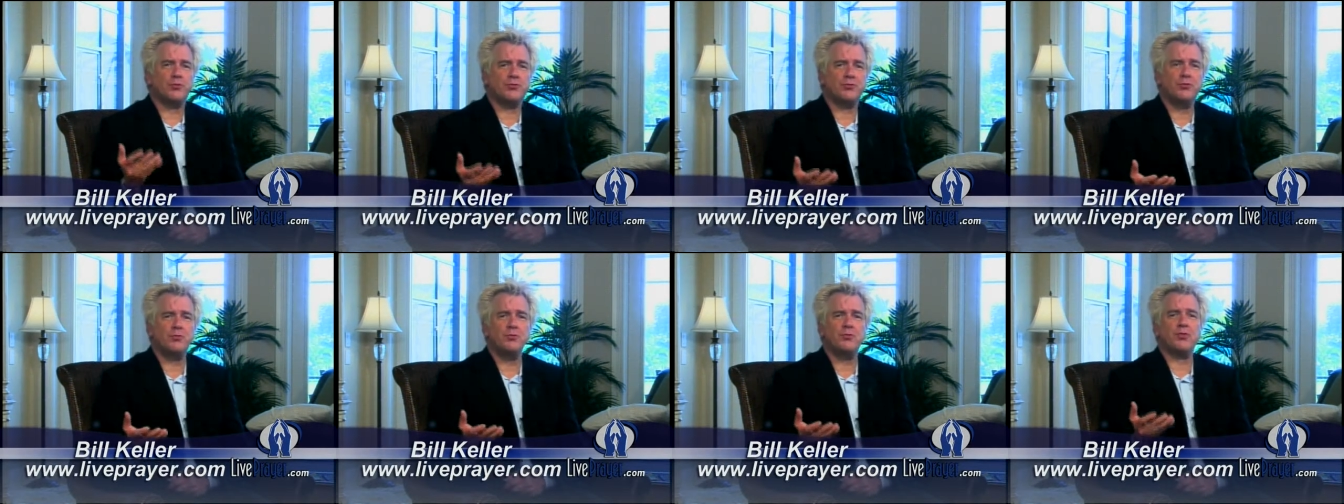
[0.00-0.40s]

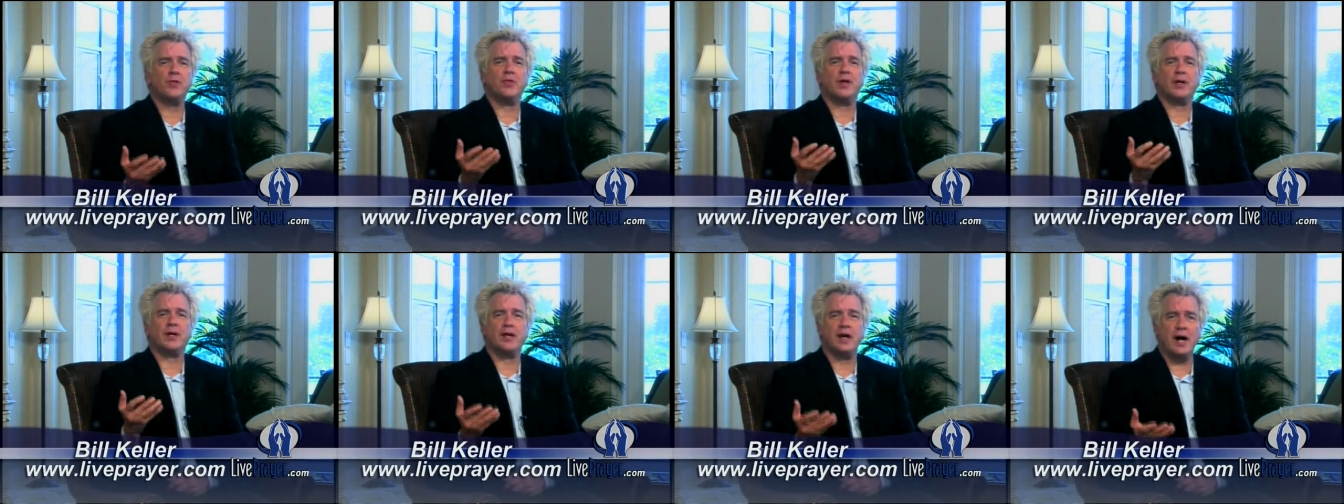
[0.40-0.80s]
truth of
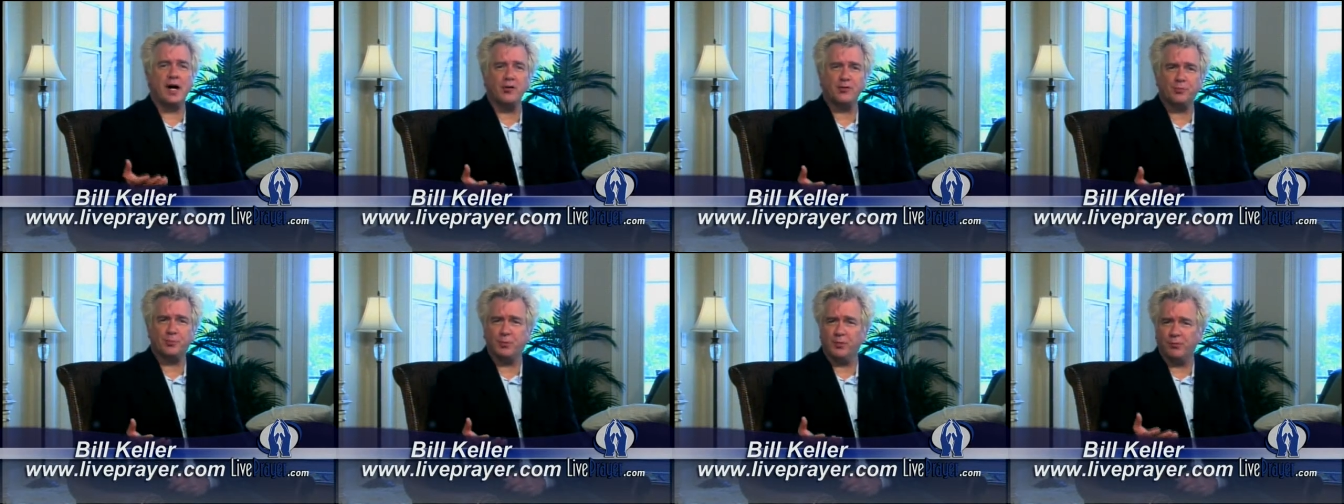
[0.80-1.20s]
the
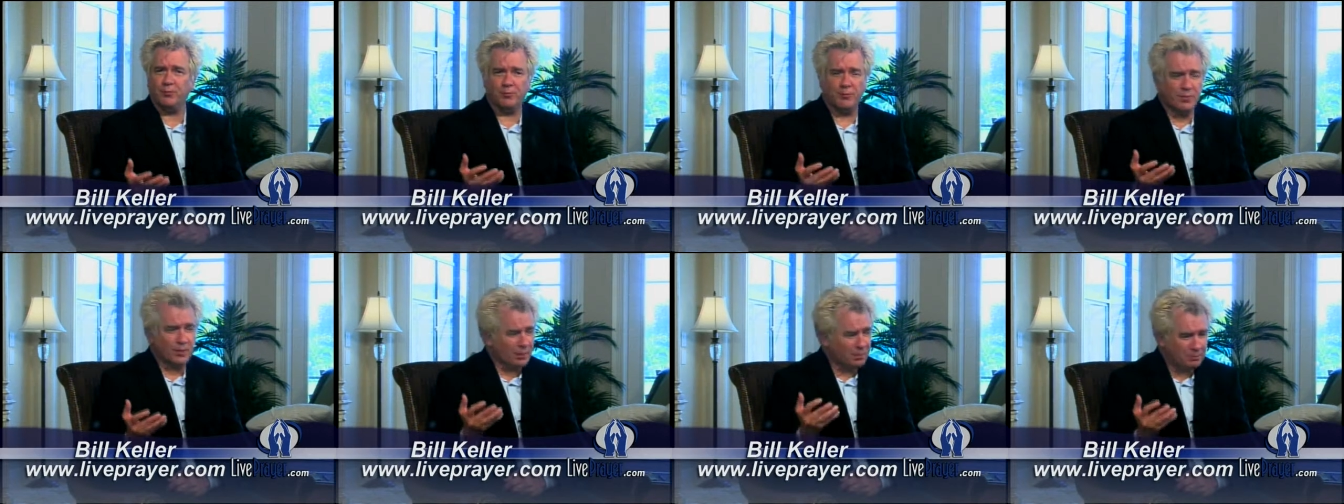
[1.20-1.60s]
gospel
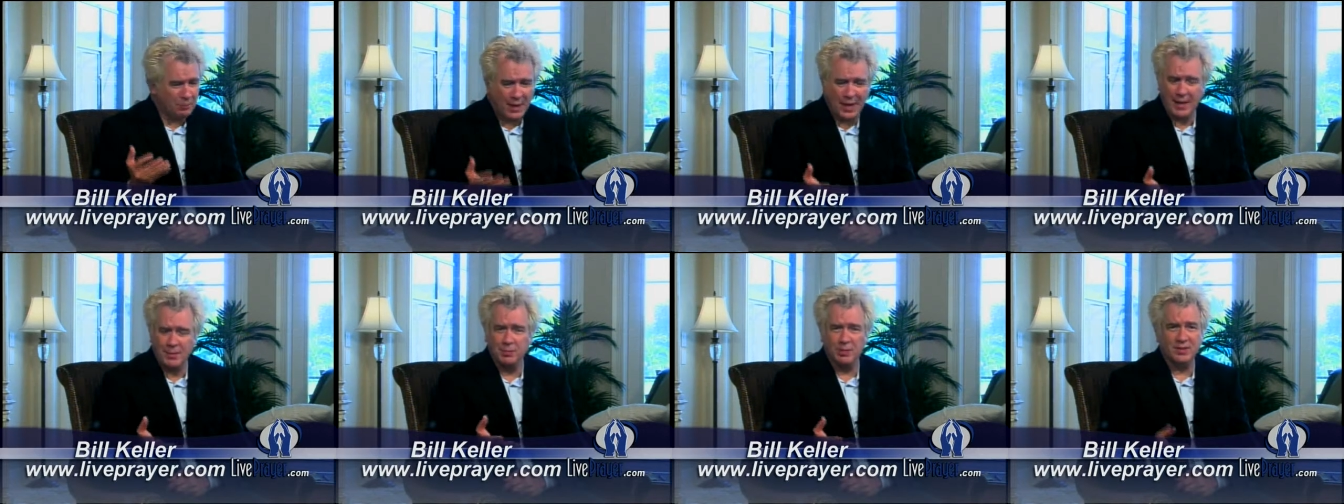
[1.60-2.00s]
from the
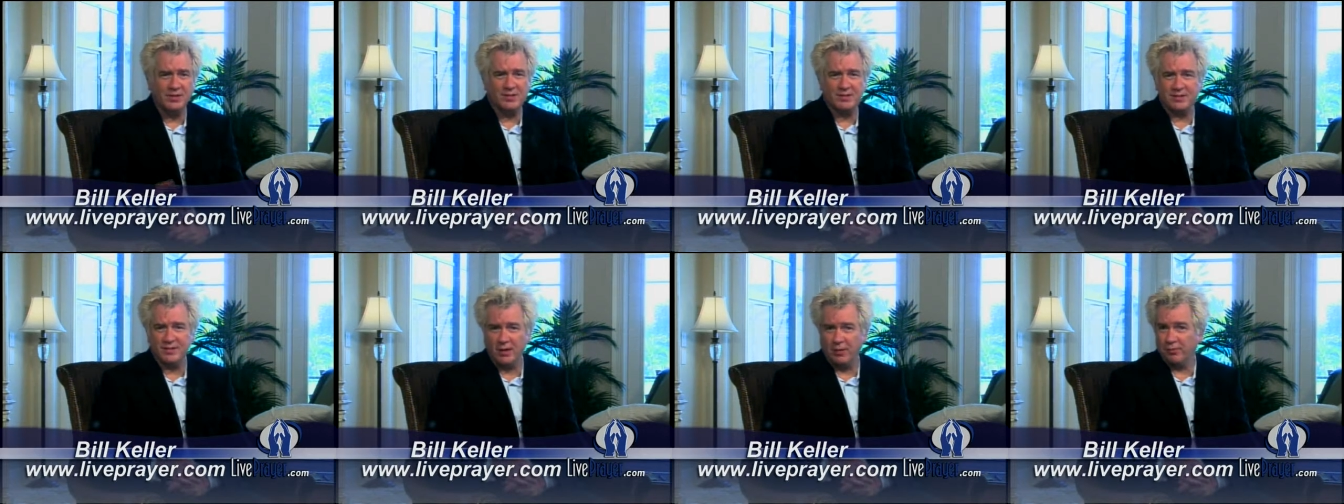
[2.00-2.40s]
Bible
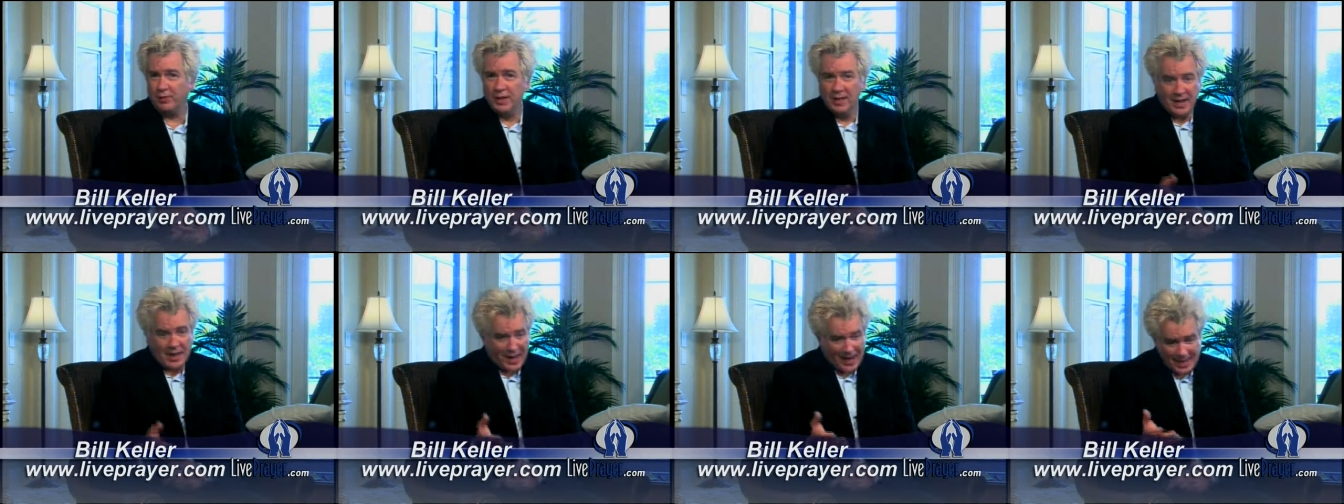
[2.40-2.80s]
itself.
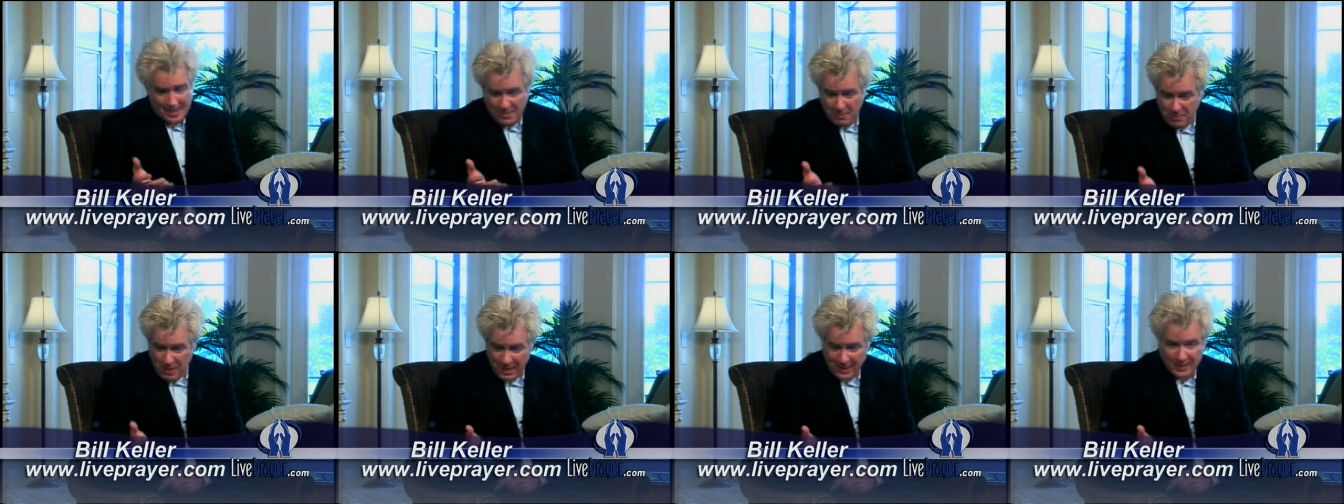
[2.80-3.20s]
I
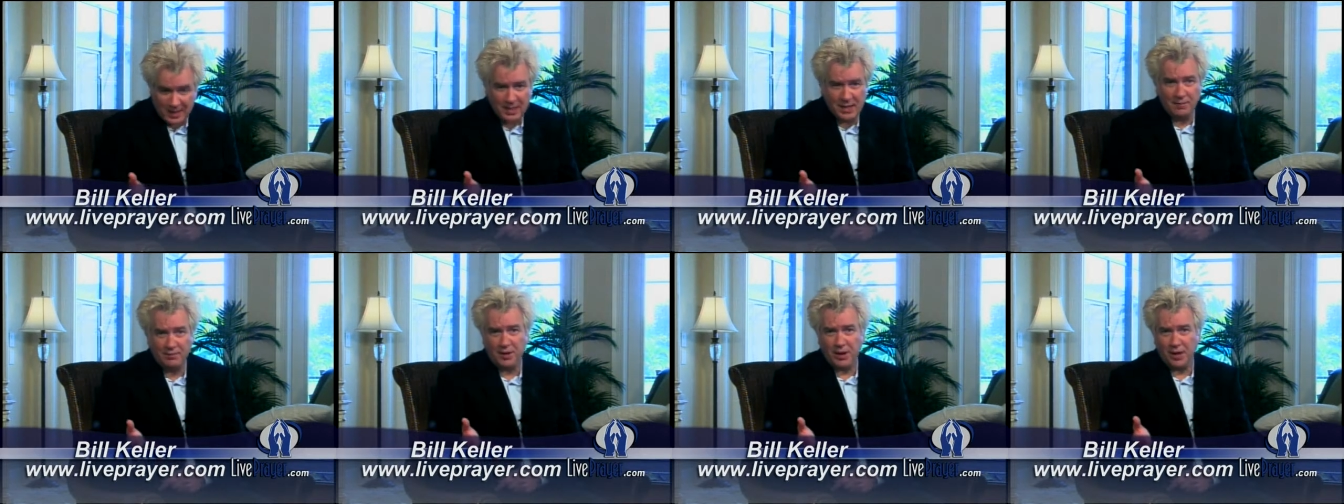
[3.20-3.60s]
didn't make
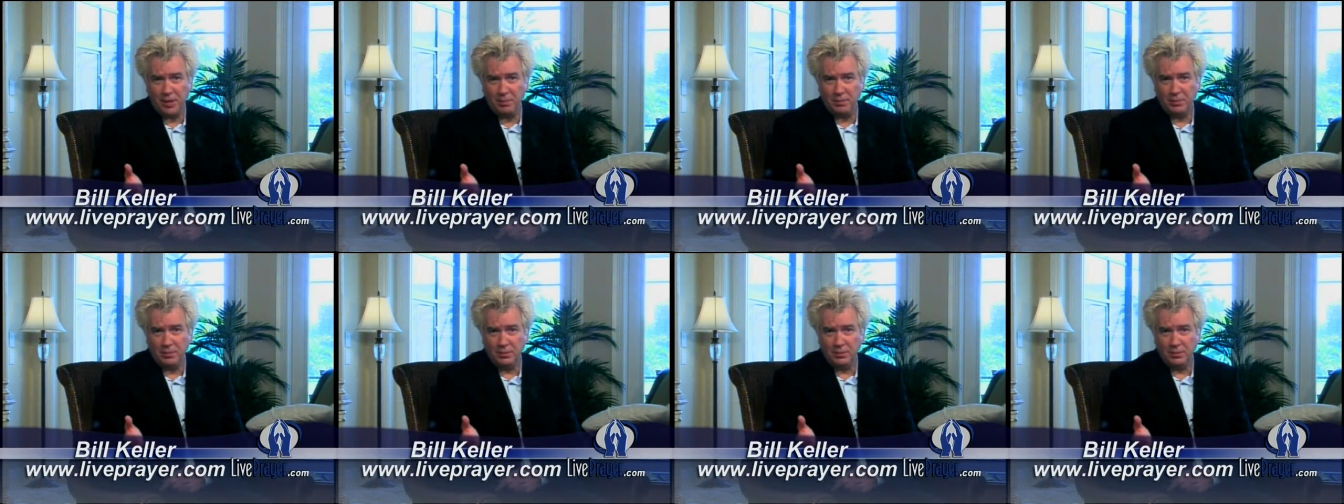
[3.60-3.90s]
any of it up.